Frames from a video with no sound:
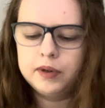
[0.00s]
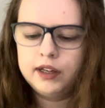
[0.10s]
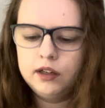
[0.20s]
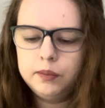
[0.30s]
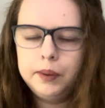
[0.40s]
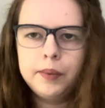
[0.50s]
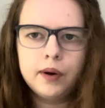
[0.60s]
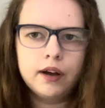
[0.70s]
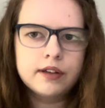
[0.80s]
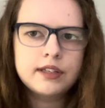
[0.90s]
I get a lot of people
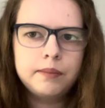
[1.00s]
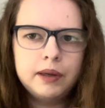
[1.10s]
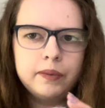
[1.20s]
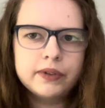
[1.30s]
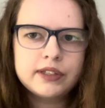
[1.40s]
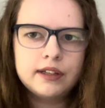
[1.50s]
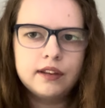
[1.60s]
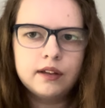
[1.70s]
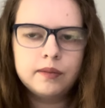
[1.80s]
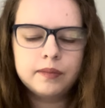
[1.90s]
asking me what's in
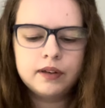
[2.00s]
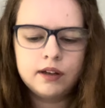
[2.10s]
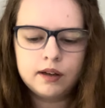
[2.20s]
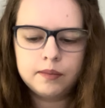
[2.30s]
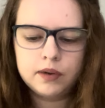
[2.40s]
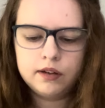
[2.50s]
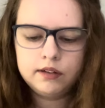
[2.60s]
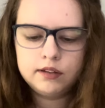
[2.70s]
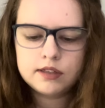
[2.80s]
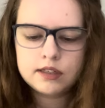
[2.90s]
them at
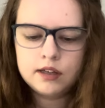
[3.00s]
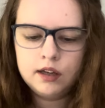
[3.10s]
markets,